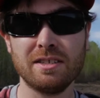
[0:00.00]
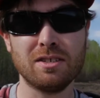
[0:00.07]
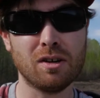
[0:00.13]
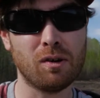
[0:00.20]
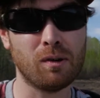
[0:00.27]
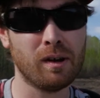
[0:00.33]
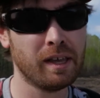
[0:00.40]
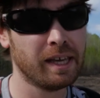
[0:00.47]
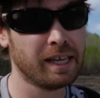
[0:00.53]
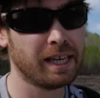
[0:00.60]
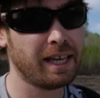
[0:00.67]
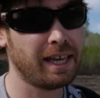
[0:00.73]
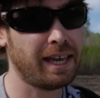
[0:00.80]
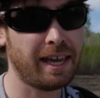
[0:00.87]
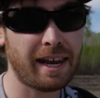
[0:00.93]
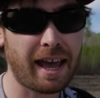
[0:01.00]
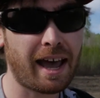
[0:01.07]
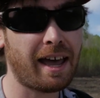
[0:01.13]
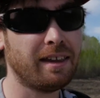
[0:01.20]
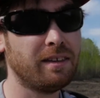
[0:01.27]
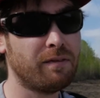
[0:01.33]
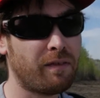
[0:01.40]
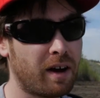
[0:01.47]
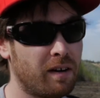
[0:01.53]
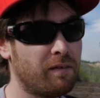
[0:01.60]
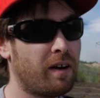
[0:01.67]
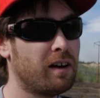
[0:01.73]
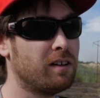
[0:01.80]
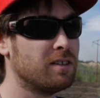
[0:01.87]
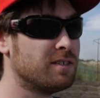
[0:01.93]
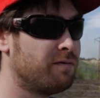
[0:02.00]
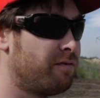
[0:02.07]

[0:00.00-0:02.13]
So it had the firefighters